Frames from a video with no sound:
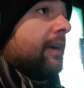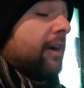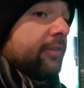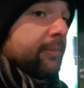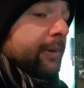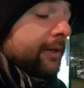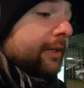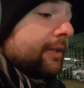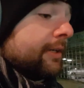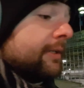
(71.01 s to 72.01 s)

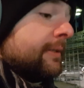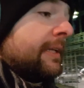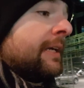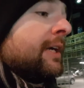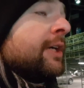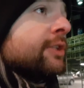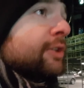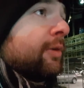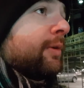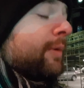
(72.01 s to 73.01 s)
Gothenburg.
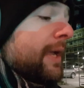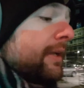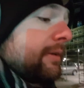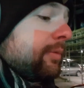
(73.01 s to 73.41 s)
So the way it